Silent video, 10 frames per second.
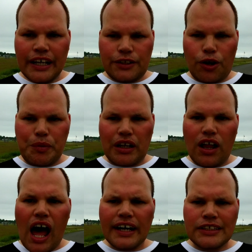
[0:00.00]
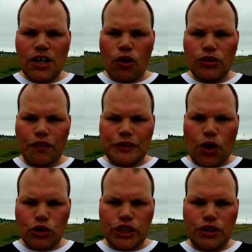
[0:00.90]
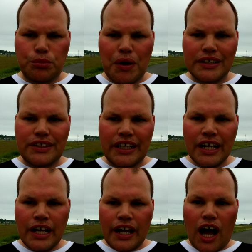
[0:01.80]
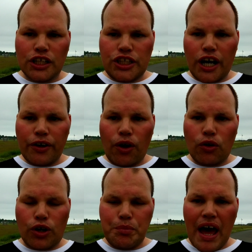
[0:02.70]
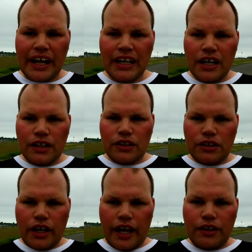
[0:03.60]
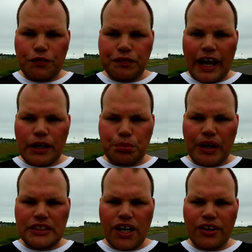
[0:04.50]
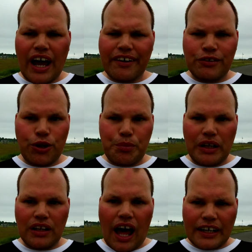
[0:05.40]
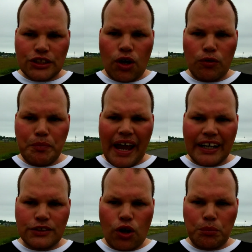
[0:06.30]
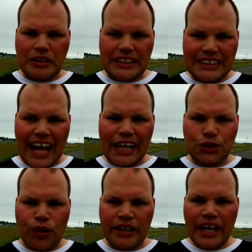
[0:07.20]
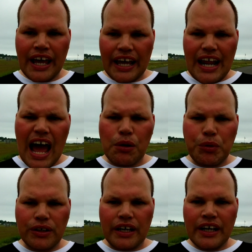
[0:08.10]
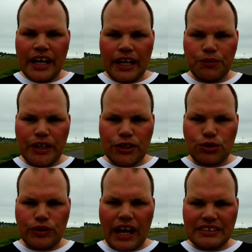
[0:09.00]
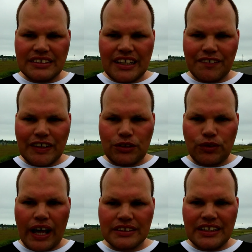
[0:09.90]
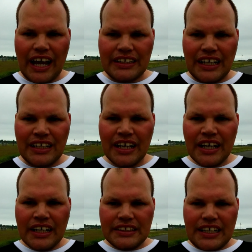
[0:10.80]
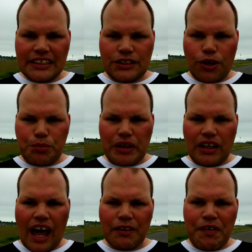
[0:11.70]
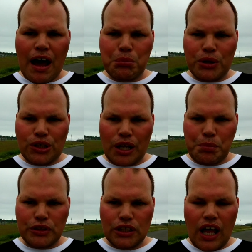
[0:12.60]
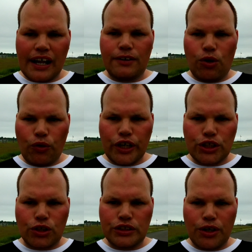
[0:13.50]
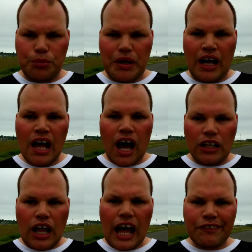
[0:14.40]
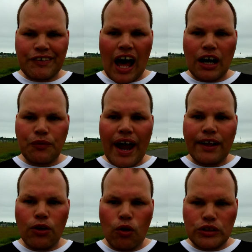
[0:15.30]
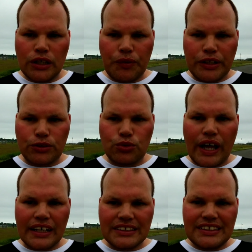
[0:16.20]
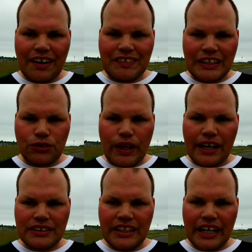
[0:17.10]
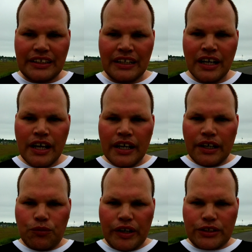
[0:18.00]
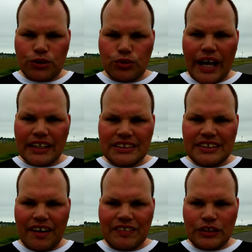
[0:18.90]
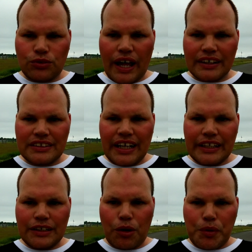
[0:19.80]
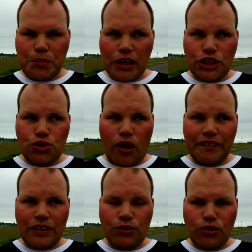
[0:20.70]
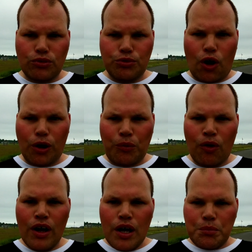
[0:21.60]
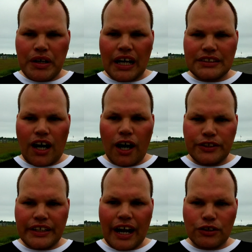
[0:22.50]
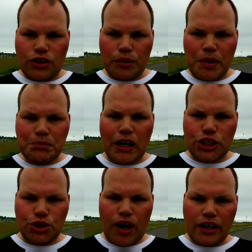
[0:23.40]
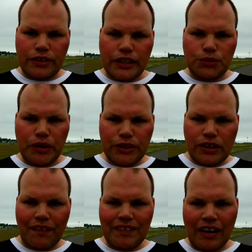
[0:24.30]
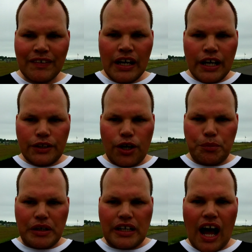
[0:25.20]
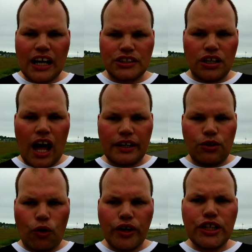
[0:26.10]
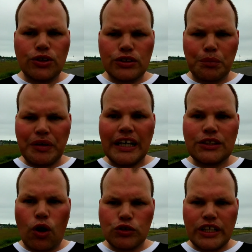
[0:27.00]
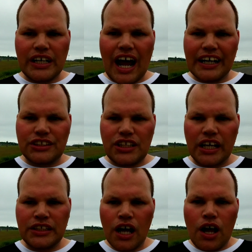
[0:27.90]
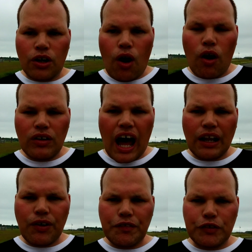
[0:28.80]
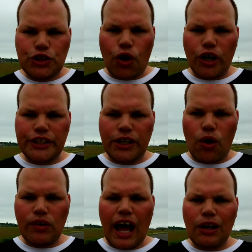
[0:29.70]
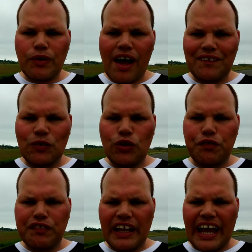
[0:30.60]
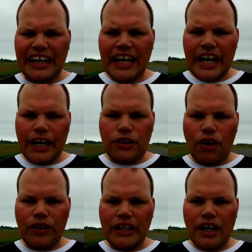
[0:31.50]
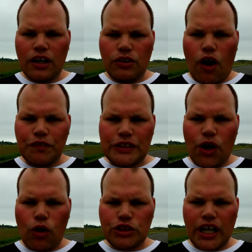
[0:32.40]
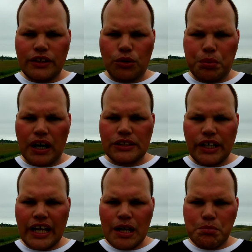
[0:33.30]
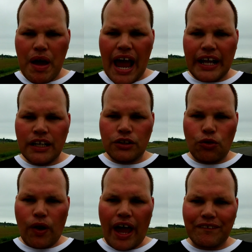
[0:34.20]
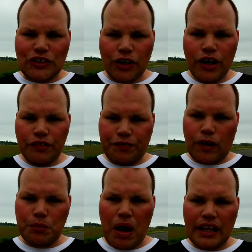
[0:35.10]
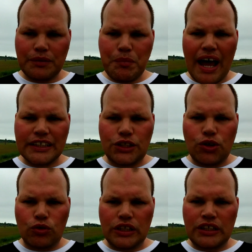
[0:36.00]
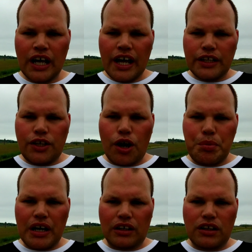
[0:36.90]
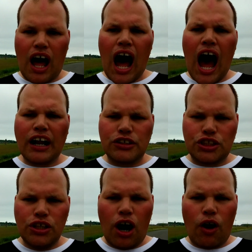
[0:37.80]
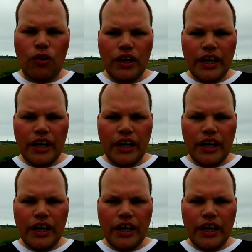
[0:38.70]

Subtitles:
There will be a lot of snow in Nova Scotia, New Brunswick, Ontario, Quebec, and Newfoundland and Prince Edward Island. There will be a lot of snow in Manitoba, Saskatchewan, and Alberta in the winter 2017-2018. Since there will be a lot of Alberta Clippers, a lot of Nor'easters, there will be a lot of Colorado lows in the winter 2017-2018. Winter 2017-2018 will be much stormier than normal because the Arctic air is going to be much stronger this winter coming up. There will be causing a lot of Nor'easters up the east coast of the United States, going all the way from Georgia, going all the way up to Newfoundland, including Nova Scotia, New Brunswick, Maine, New Hampshire, Vermont, Massachusetts. There'll be a lot of snow.